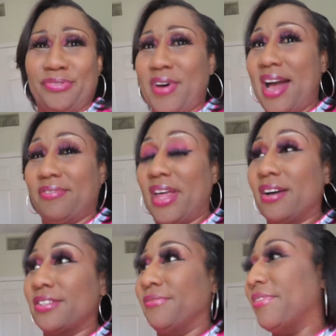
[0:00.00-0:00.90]

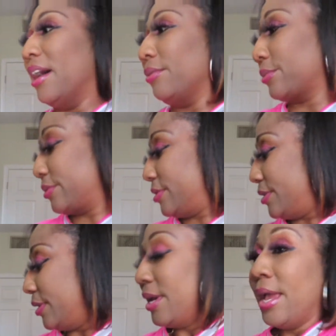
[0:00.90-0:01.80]
5,000 followers,
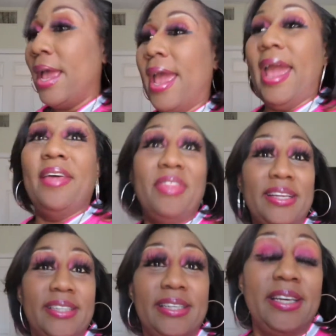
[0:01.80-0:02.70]
and they
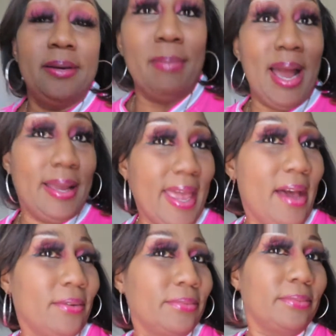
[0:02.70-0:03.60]
deleted my
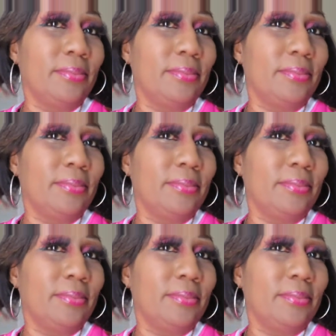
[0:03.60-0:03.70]
account.